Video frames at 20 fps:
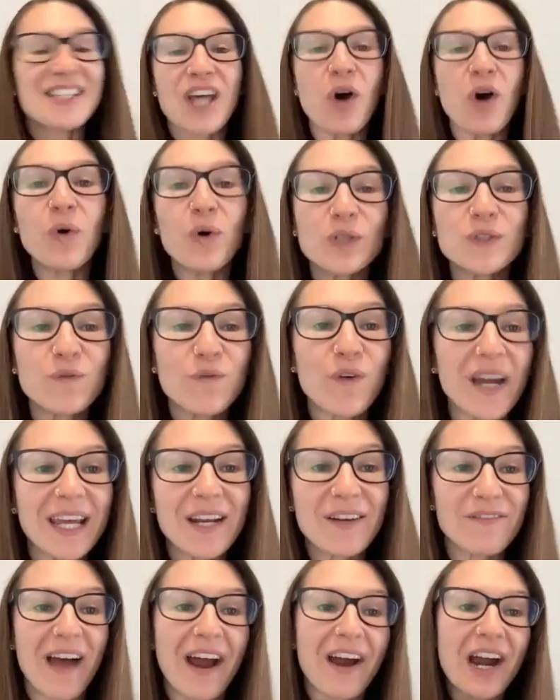So who's
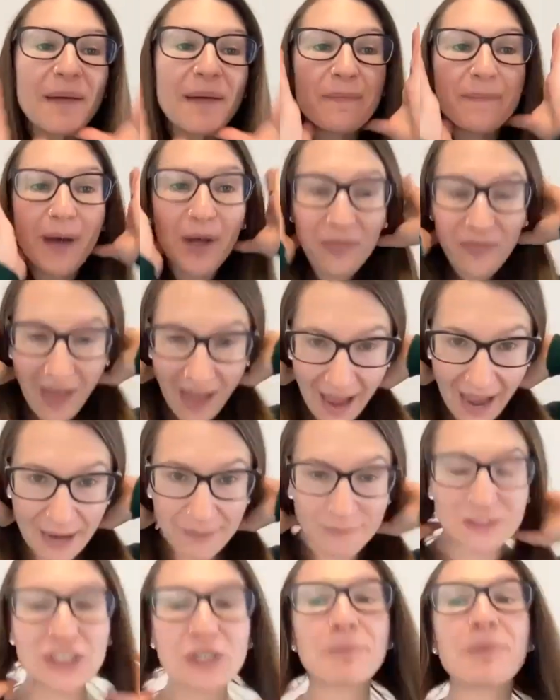freaking fired up about that?
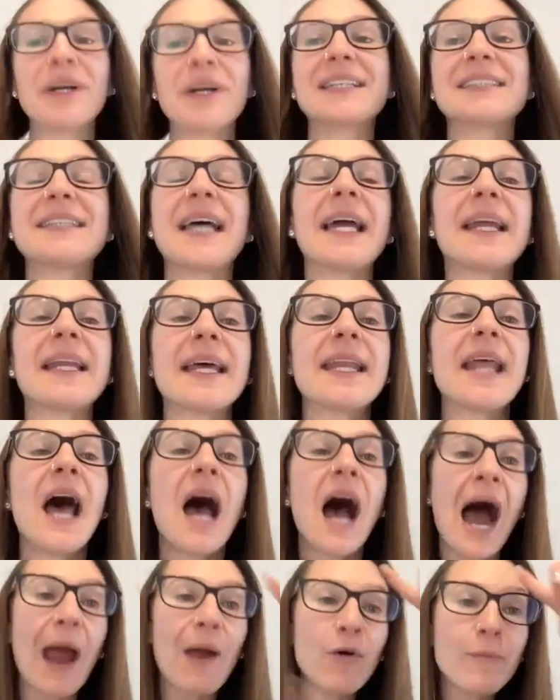I'm super excited.
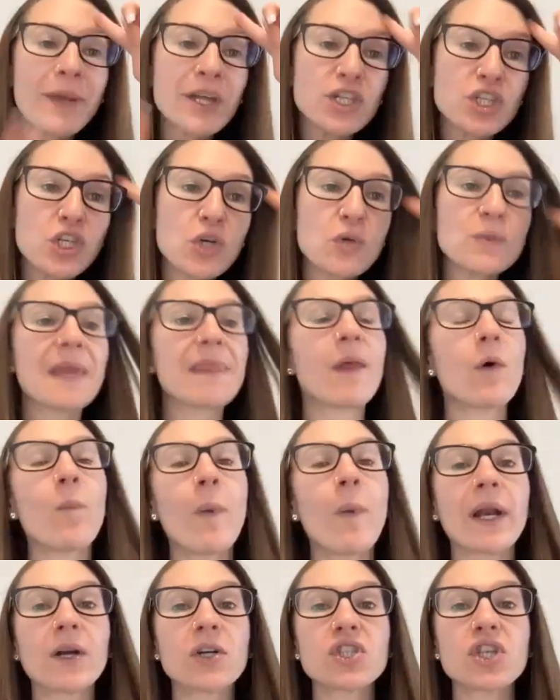I will be choosing the
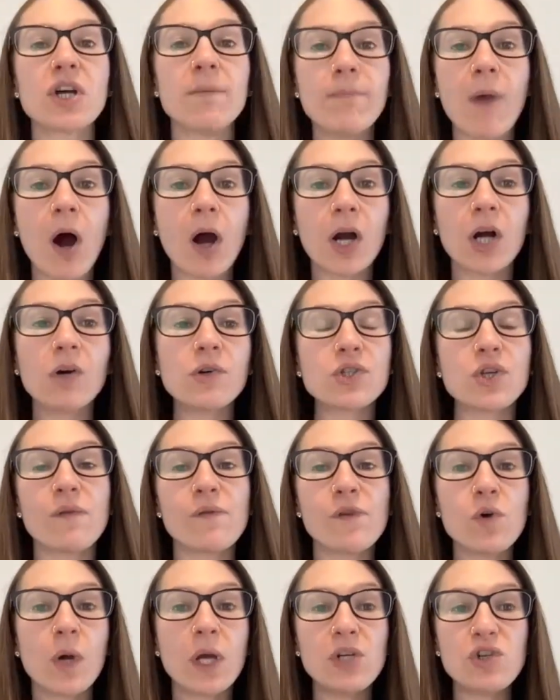winner tomorrow. So
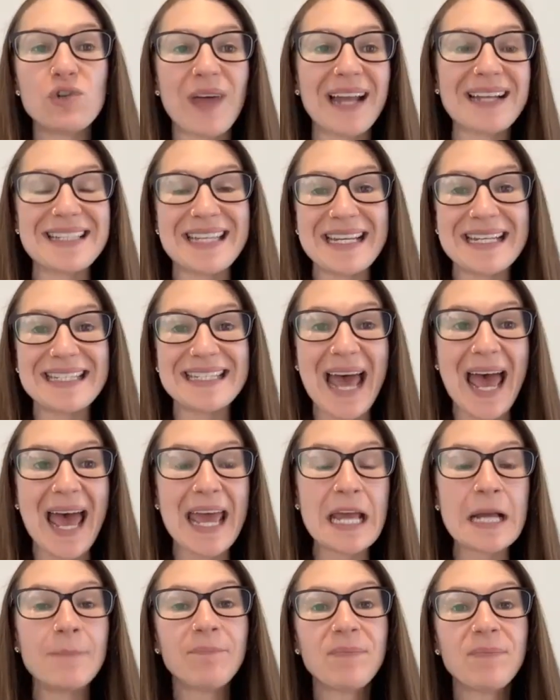if you can do that
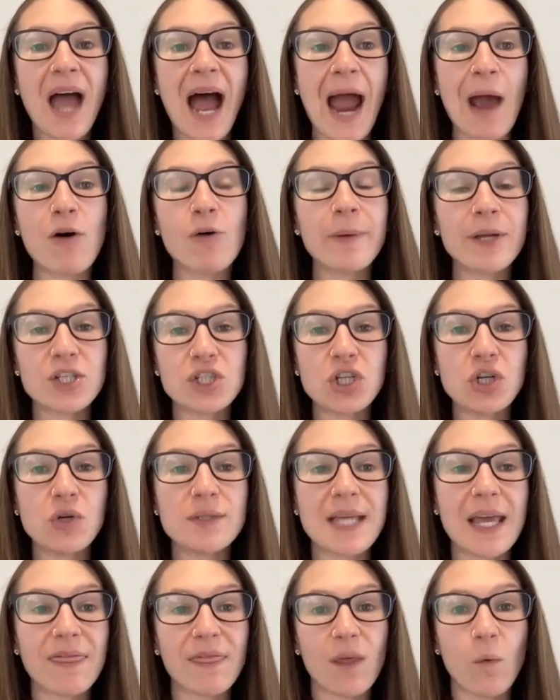today, I will be
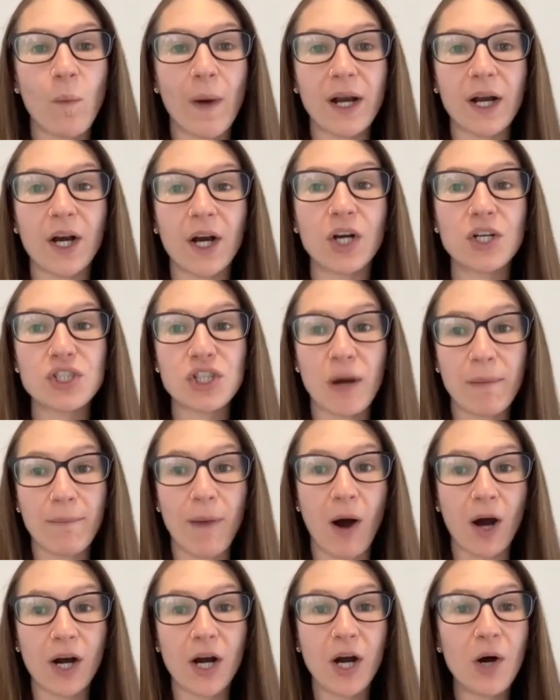choosing the winner
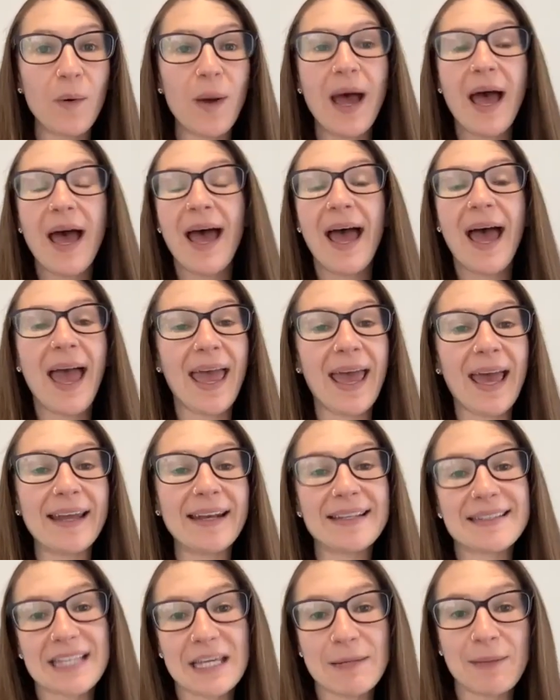tomorrow,
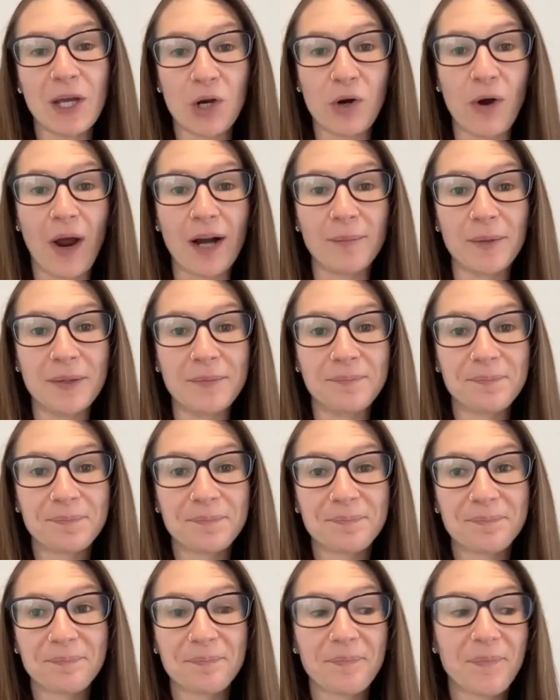and it's gonna be incredible.
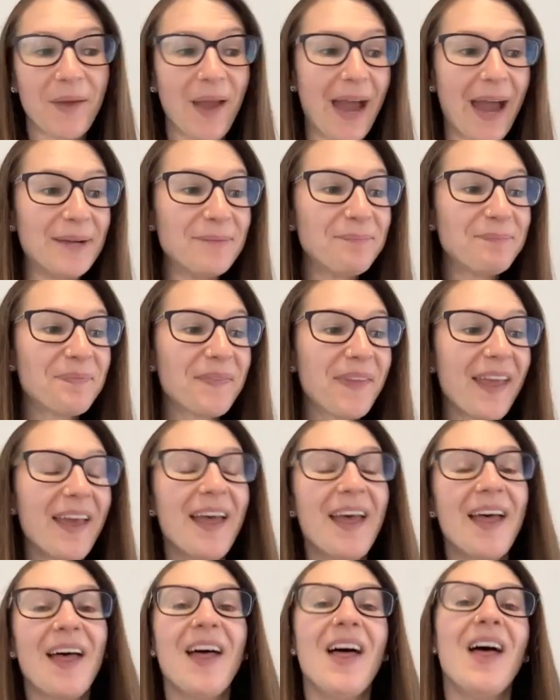Okay.
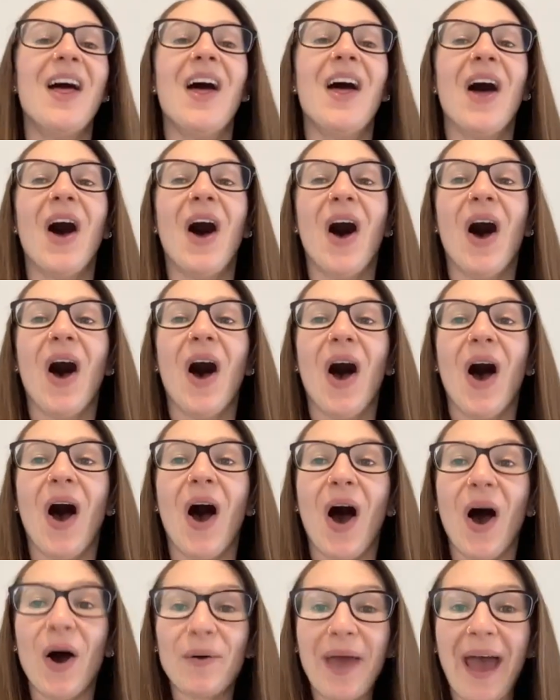
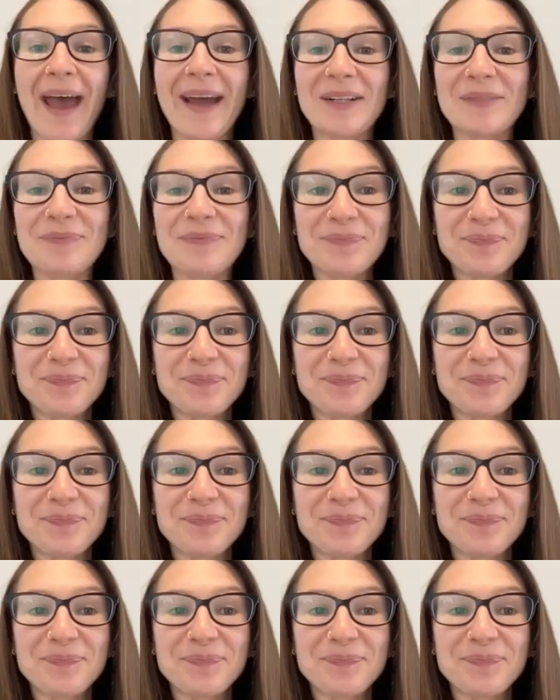Okay.